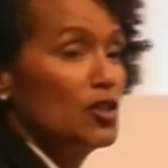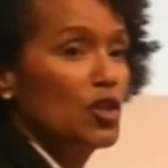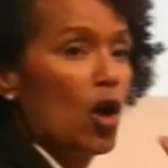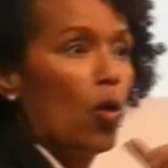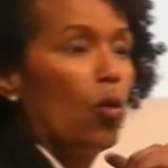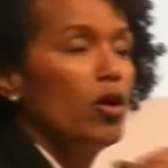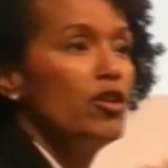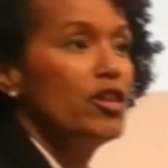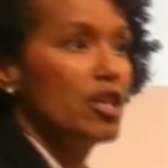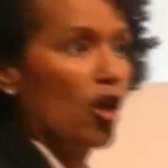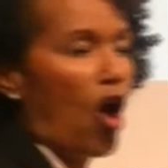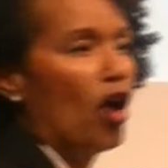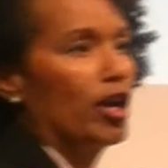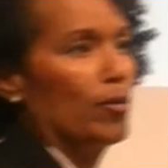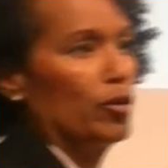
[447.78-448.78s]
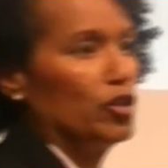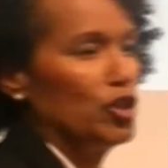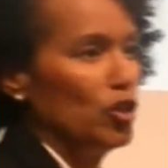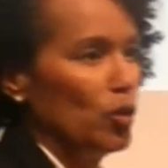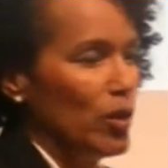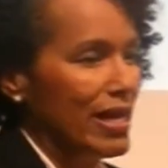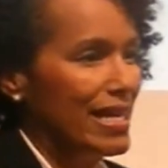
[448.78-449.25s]
So law number
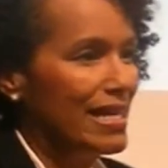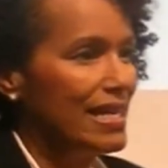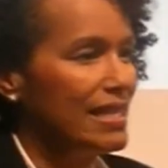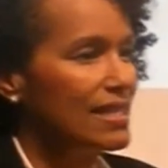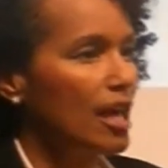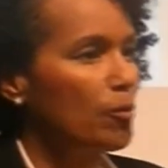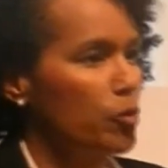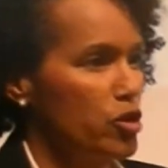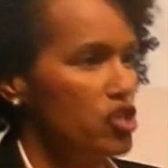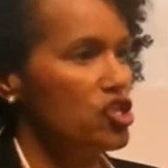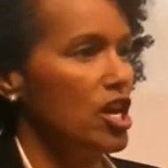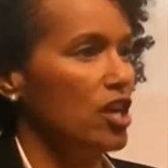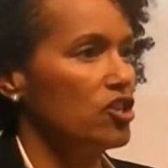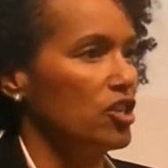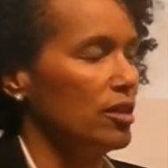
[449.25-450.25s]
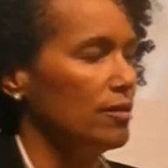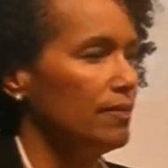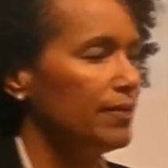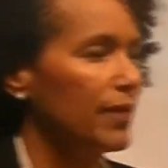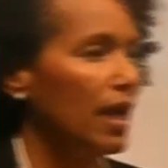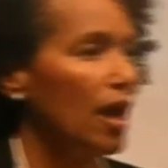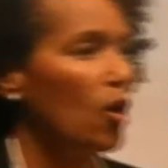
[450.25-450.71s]
2 is appreciation.
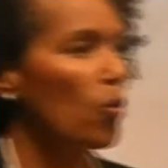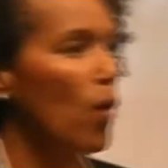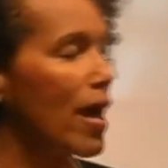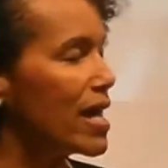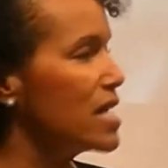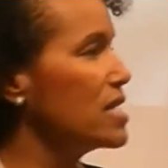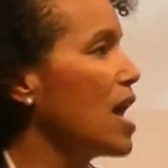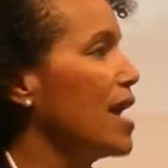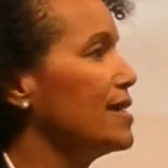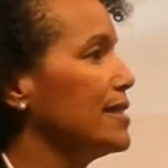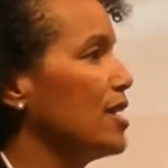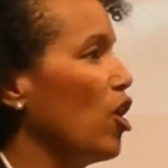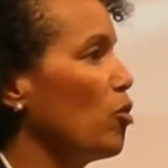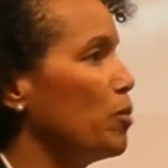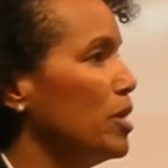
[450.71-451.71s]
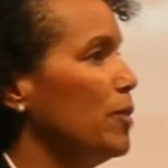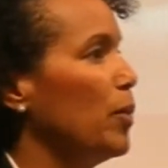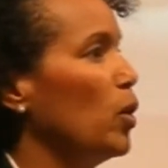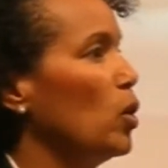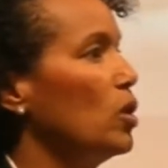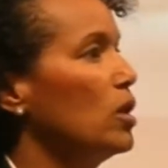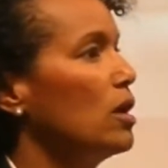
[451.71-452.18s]
Recognizing our
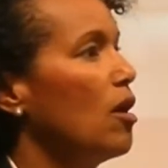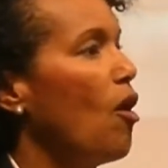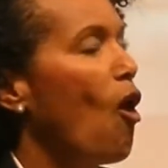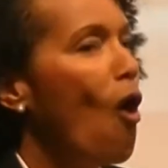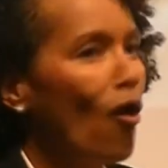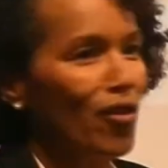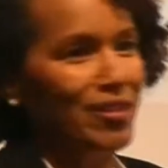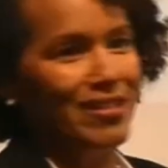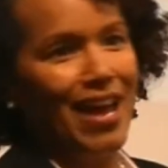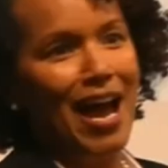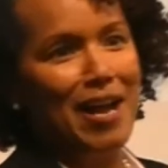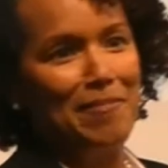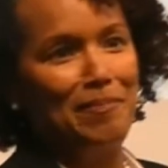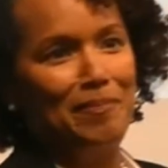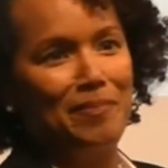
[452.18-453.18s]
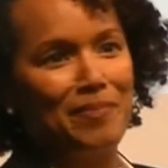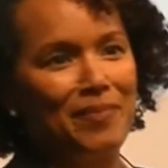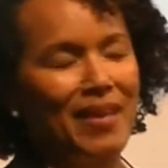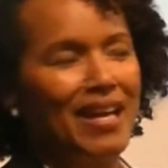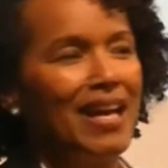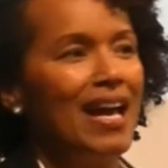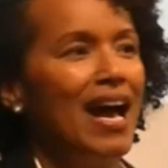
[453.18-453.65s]
people all the time.
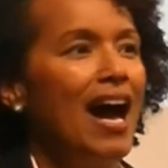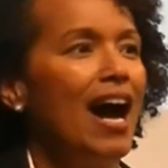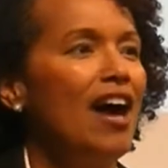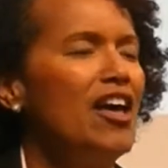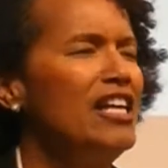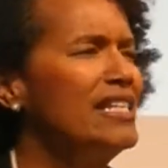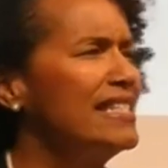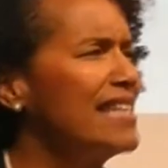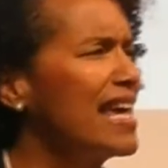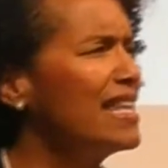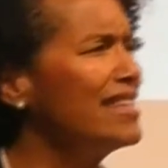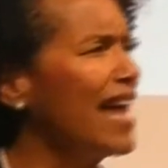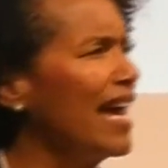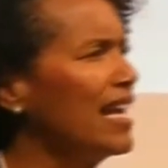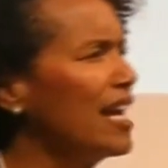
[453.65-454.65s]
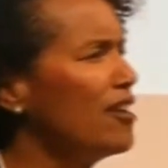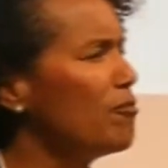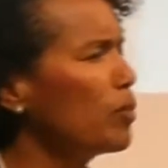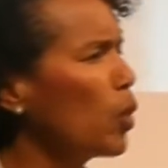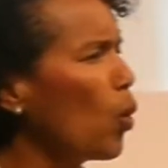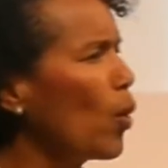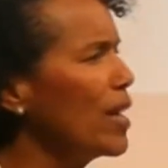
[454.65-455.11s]
It's said that
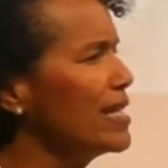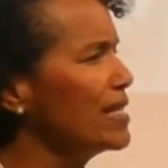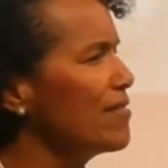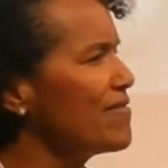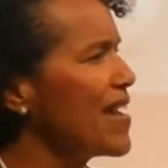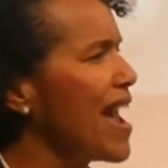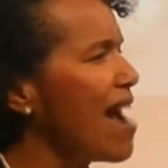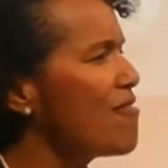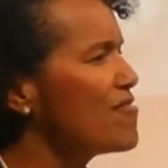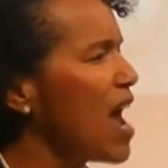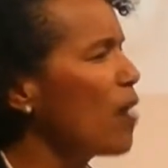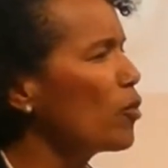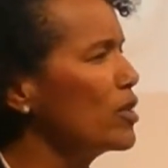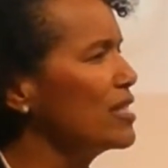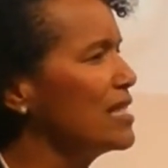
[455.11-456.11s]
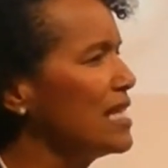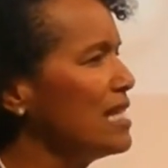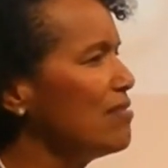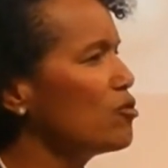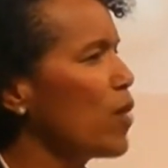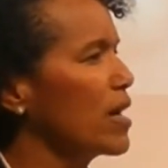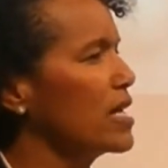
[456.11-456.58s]
employees, if they have not
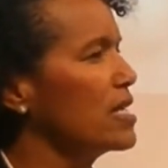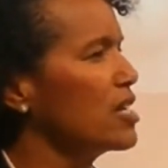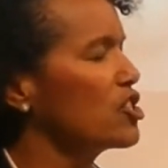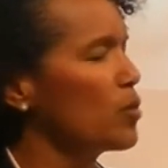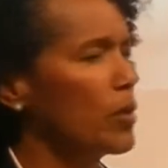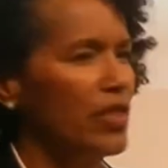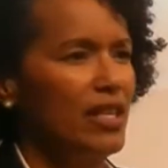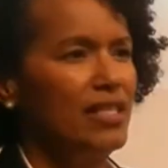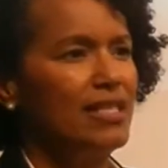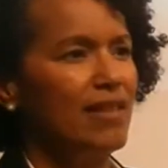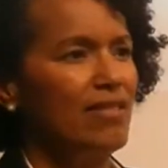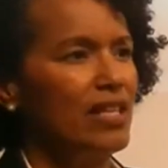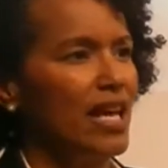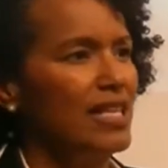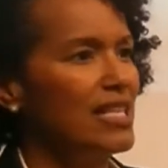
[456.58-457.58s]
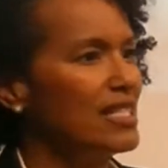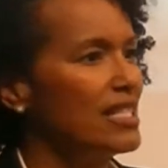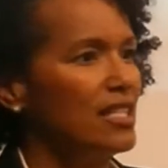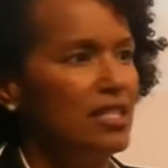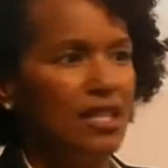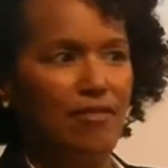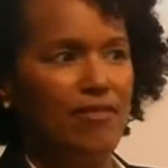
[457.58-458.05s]
received recognition within 7 days, it's
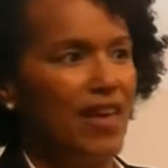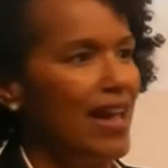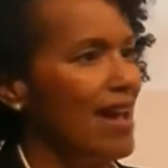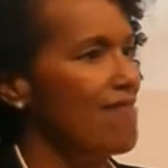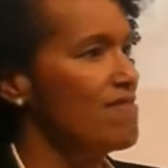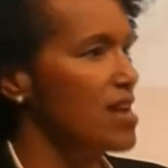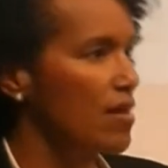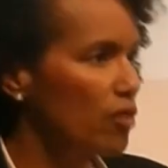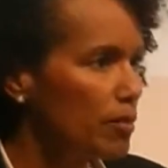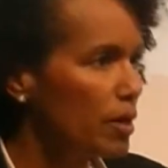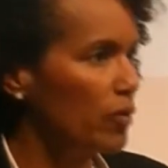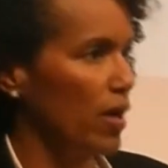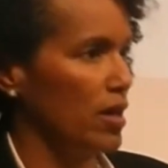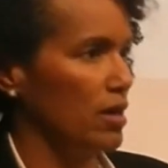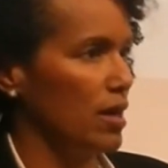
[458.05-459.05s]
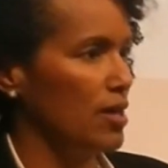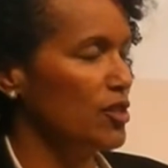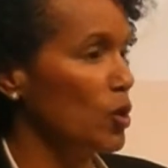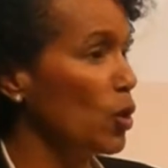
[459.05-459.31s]
as if they have never been recognized.